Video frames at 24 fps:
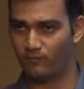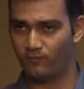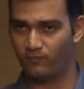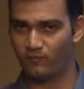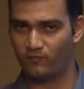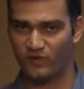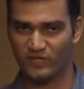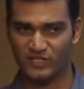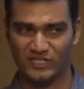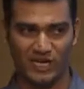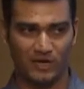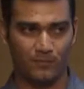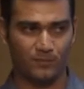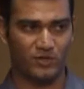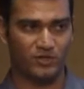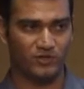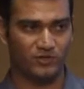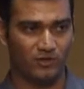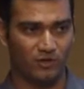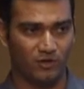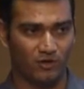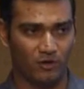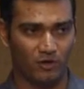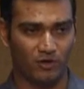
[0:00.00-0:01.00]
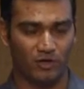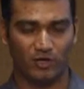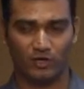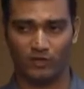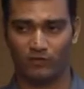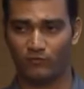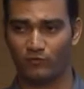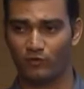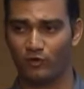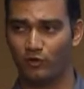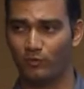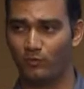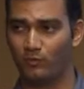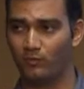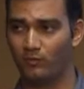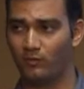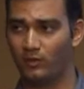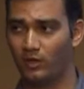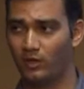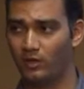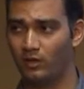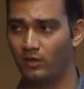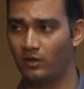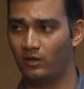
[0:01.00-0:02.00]
which IPs you are logging in from,
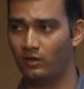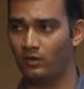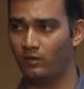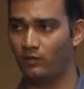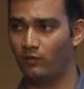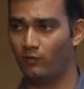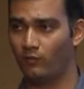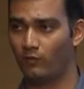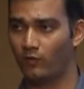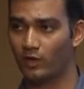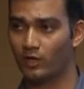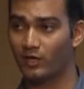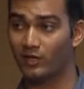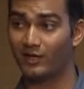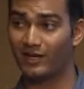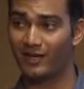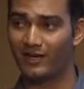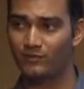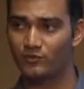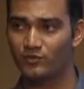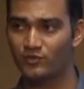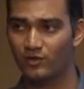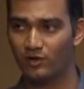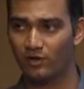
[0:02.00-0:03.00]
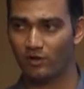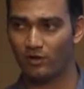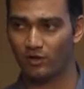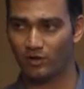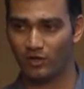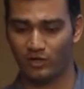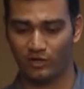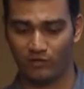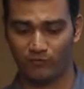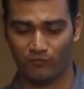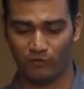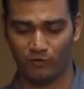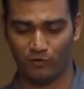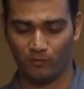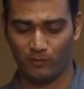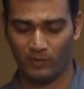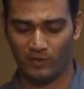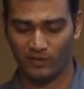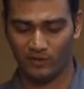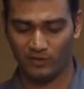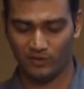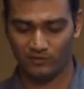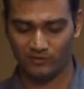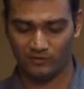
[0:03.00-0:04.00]
what times you are logging in from,
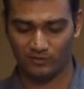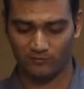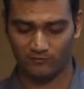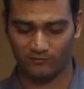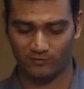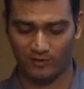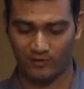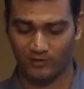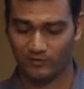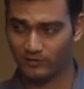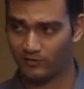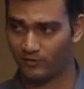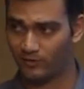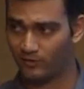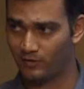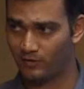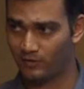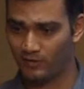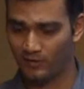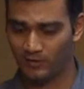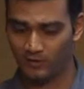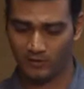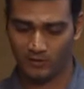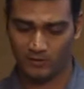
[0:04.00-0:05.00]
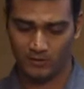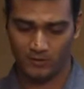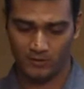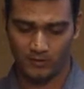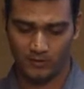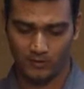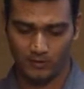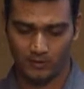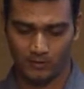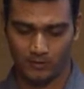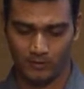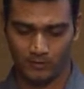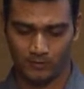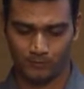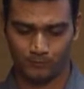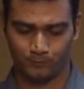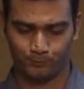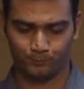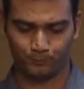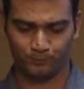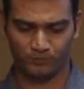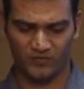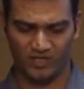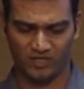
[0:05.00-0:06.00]
and things of that sort.
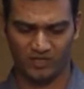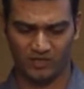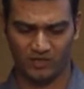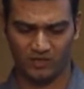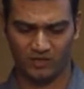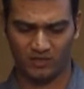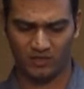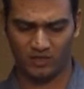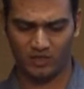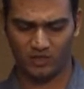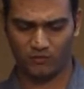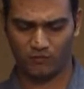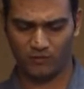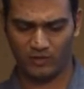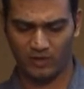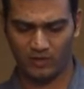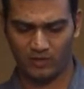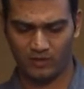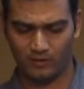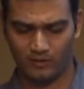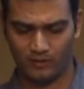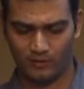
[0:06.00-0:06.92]
A quick